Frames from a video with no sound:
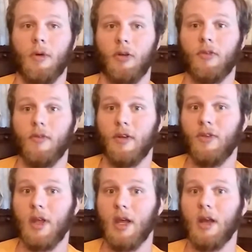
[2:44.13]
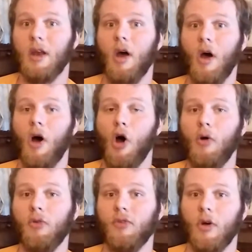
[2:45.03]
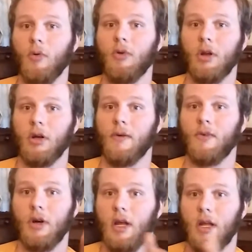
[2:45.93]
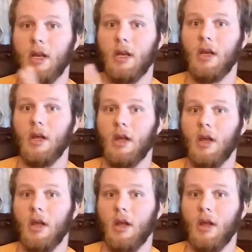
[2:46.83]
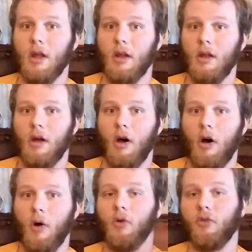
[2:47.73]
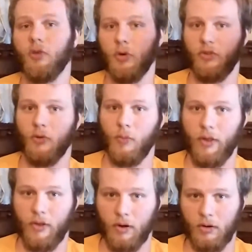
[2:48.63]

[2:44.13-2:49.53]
most of us, again, also deliver in all sorts of weather.